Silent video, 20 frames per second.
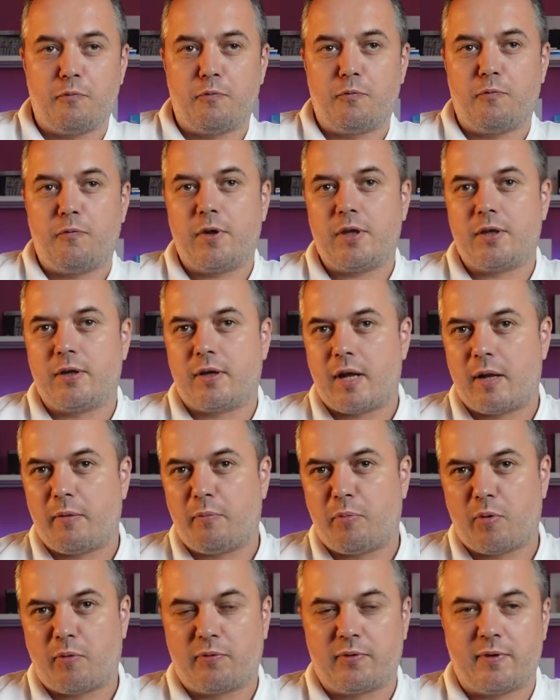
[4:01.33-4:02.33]
with the
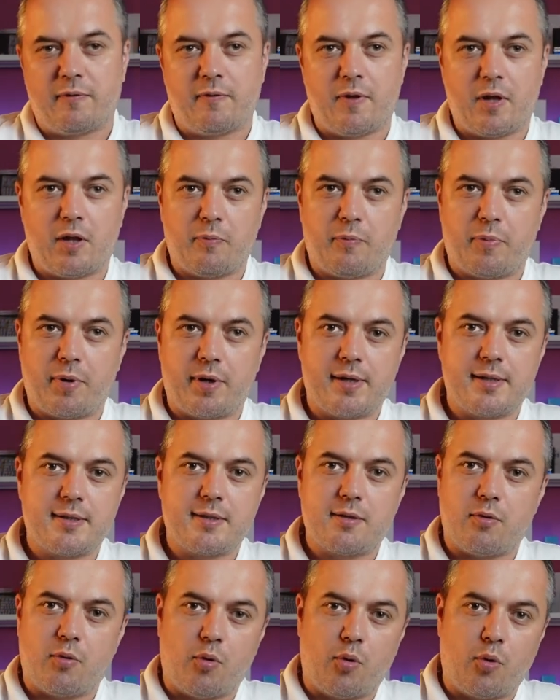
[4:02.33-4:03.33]
help of
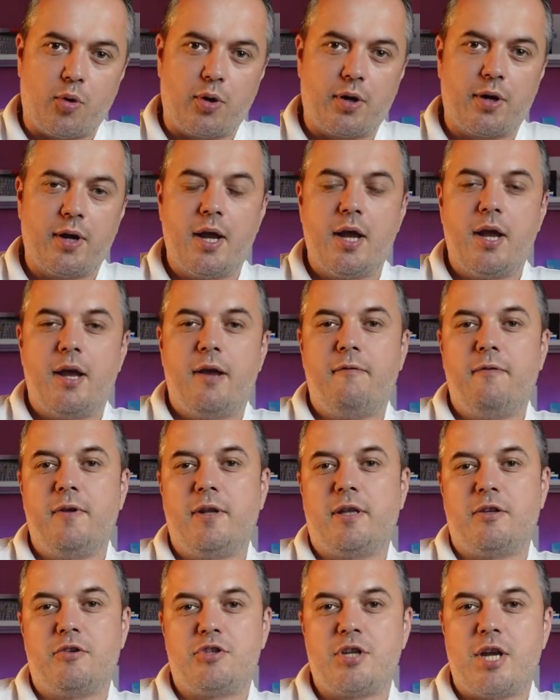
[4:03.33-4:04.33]
developers or
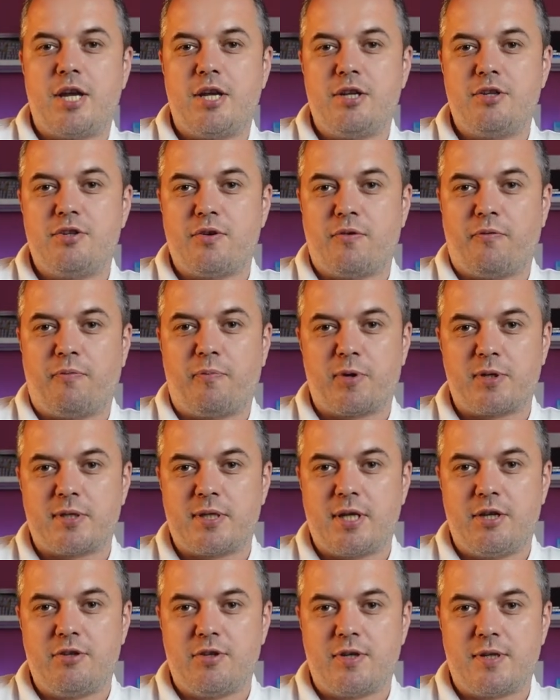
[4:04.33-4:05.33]
with the change of
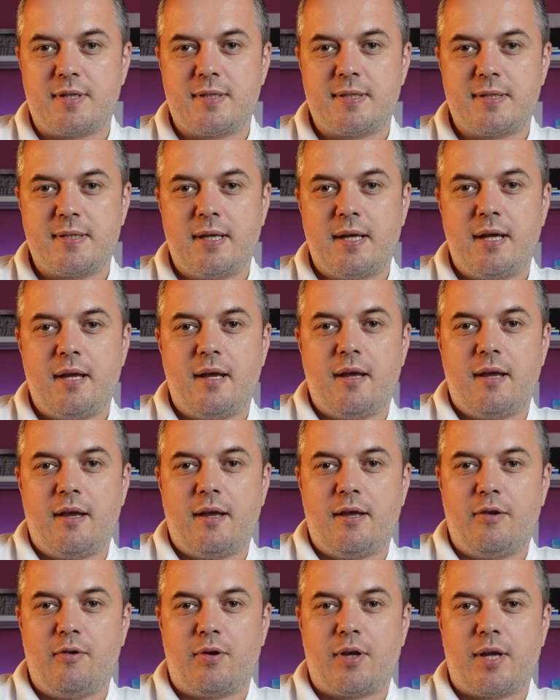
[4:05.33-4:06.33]
procedures,
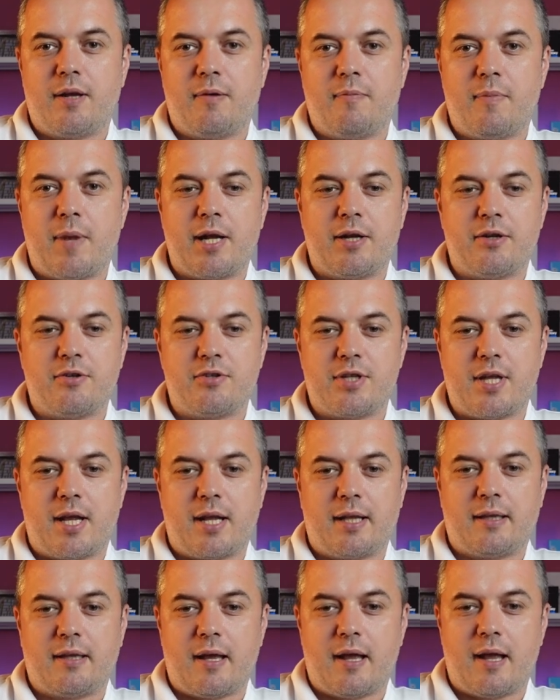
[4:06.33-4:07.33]
you can manage
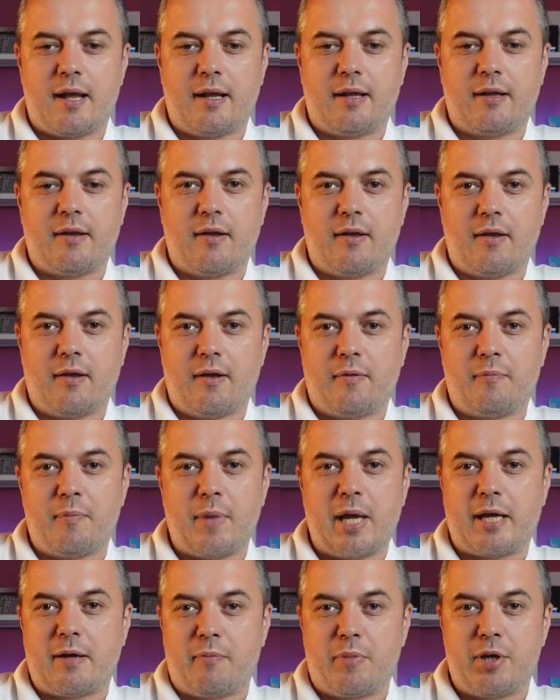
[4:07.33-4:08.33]
that and
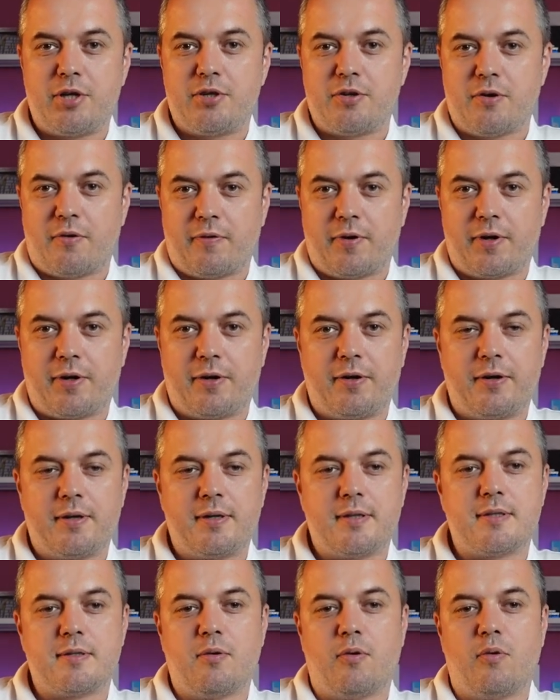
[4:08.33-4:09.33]
make a bridge over,
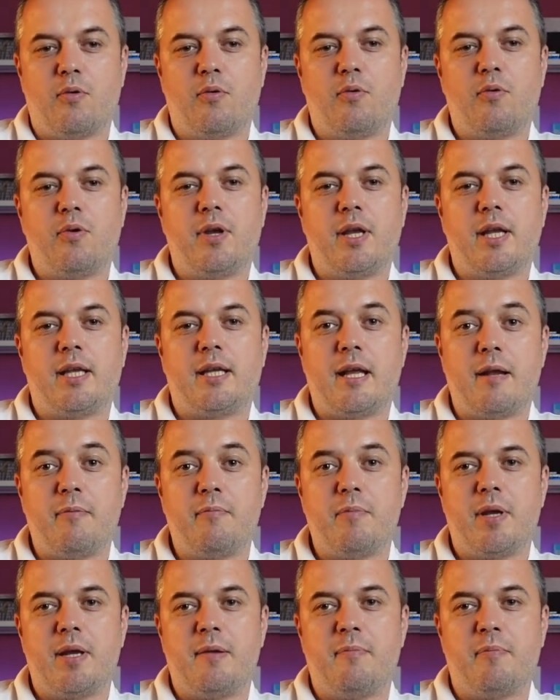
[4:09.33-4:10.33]
so it can
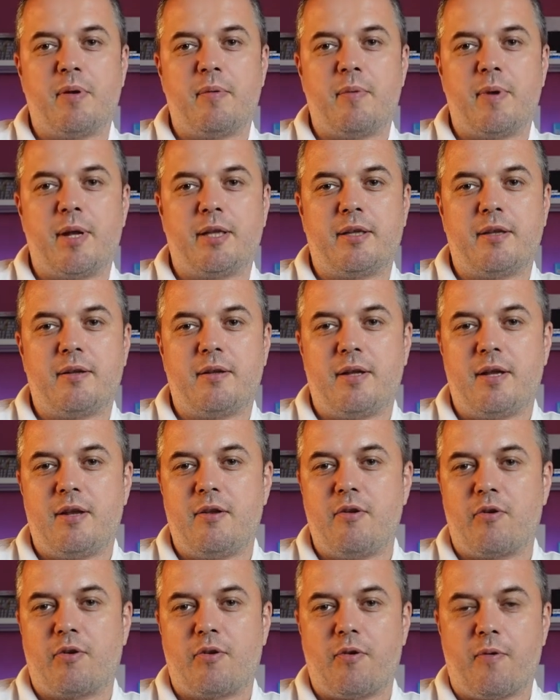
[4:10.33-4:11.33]
be implemented in
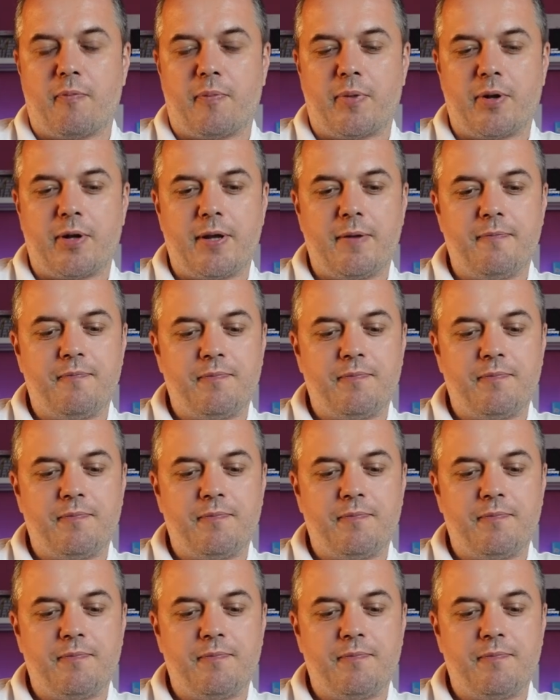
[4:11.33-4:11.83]
your company.